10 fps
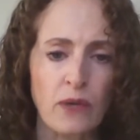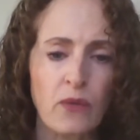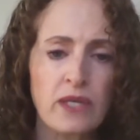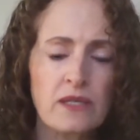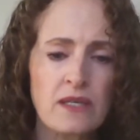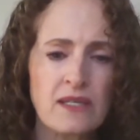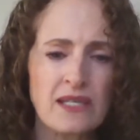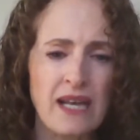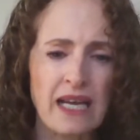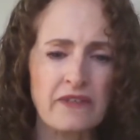And what it does
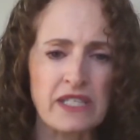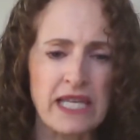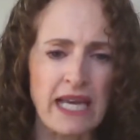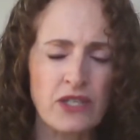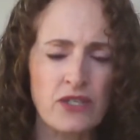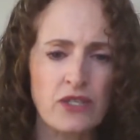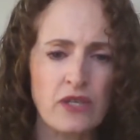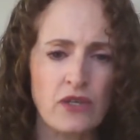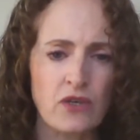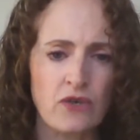is it kind of attaches
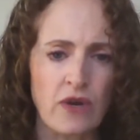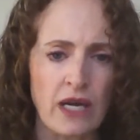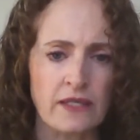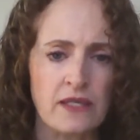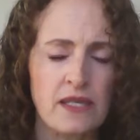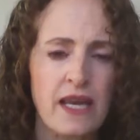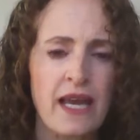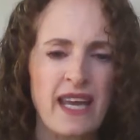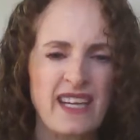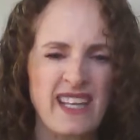to the neurons,
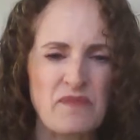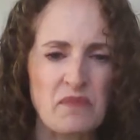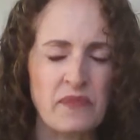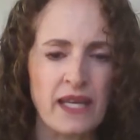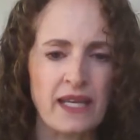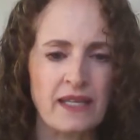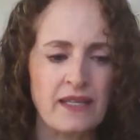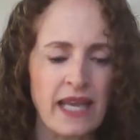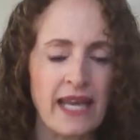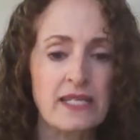and
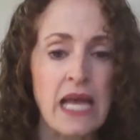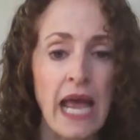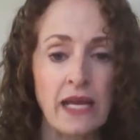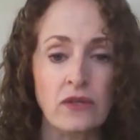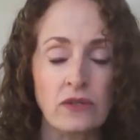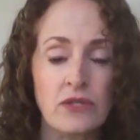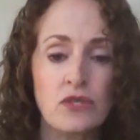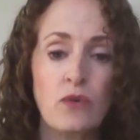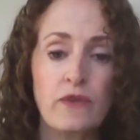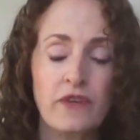they get tangled.
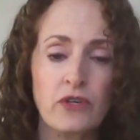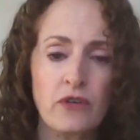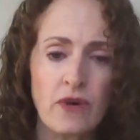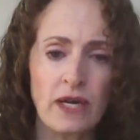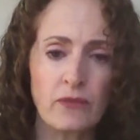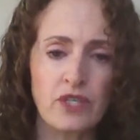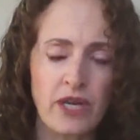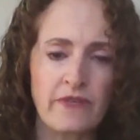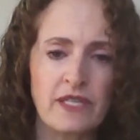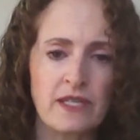So if a neuron, which
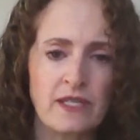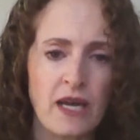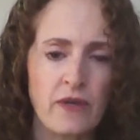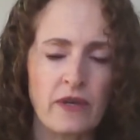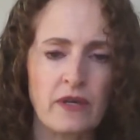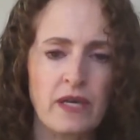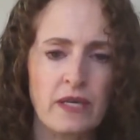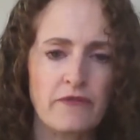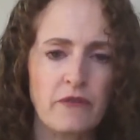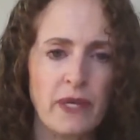obviously is how the
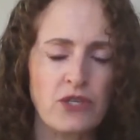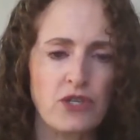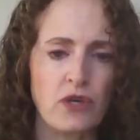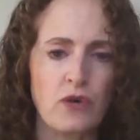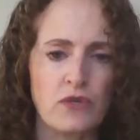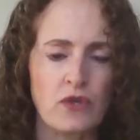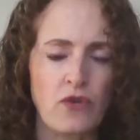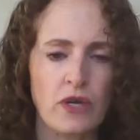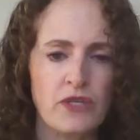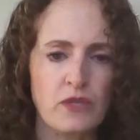information goes
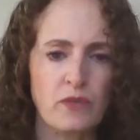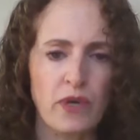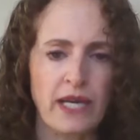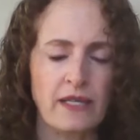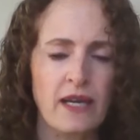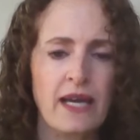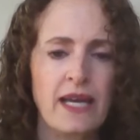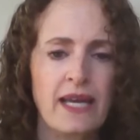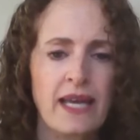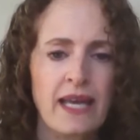across the brain,
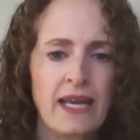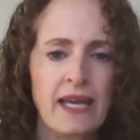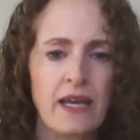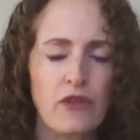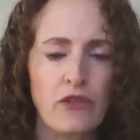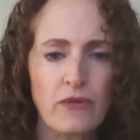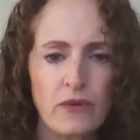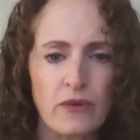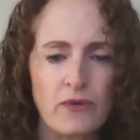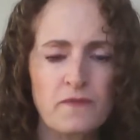can't get
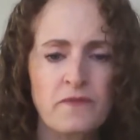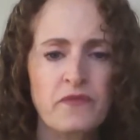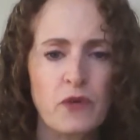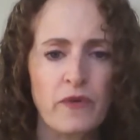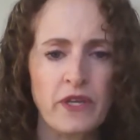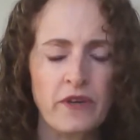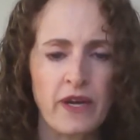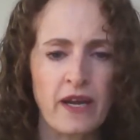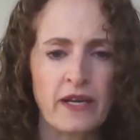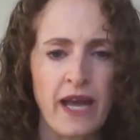through, well, then
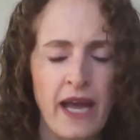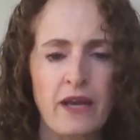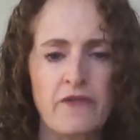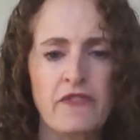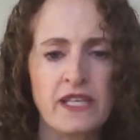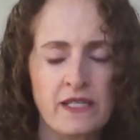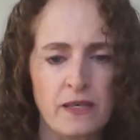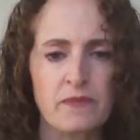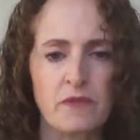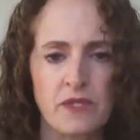you're going to have these
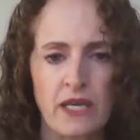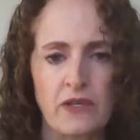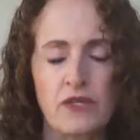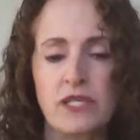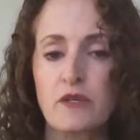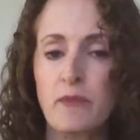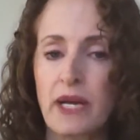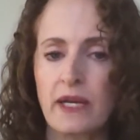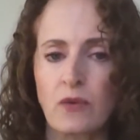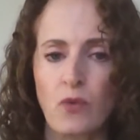symptoms that you'll see
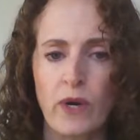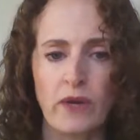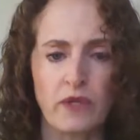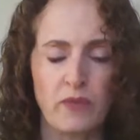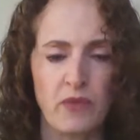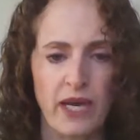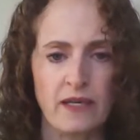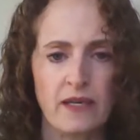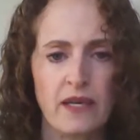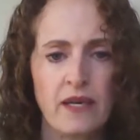depending on where in the
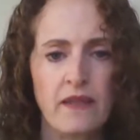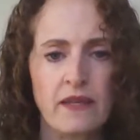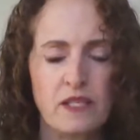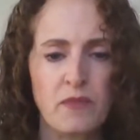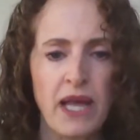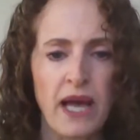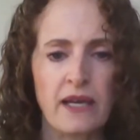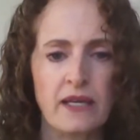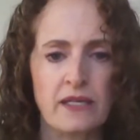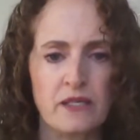brain this
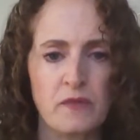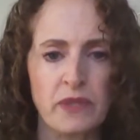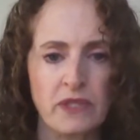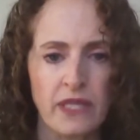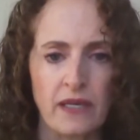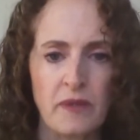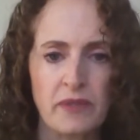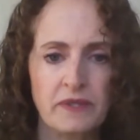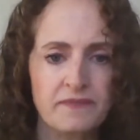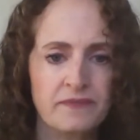plaque is building up.